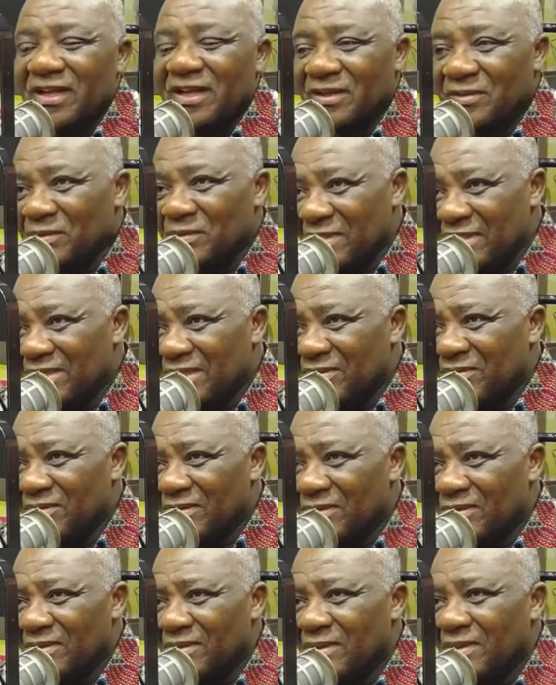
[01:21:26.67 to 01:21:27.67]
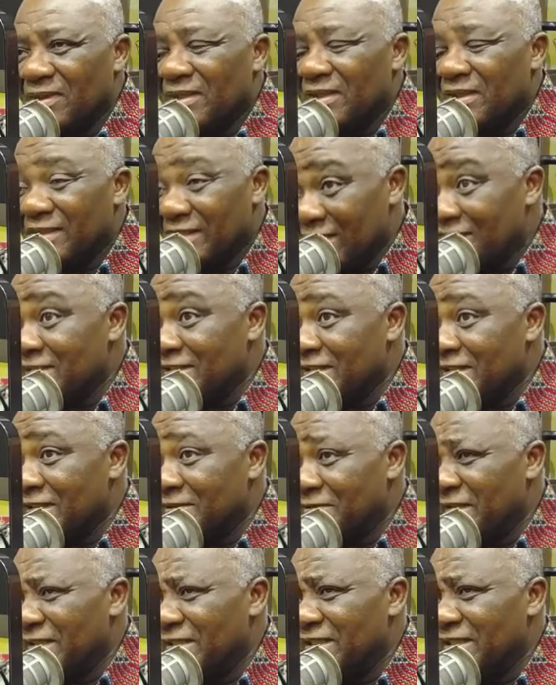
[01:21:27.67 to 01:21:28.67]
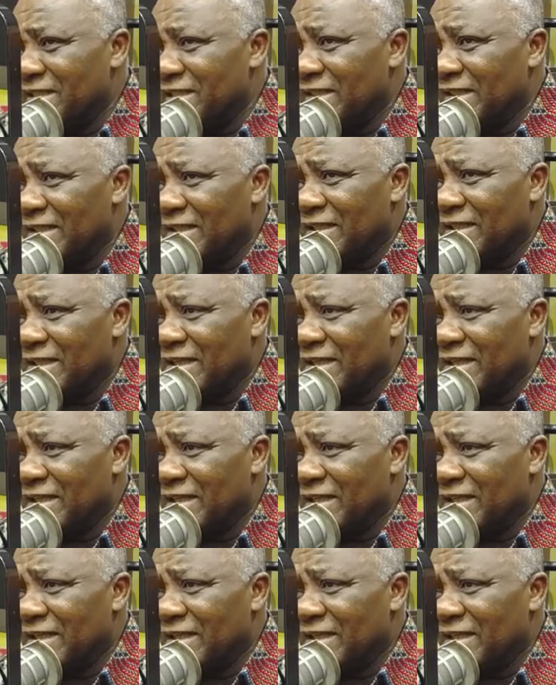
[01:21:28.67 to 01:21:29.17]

don't you know, this is the reality.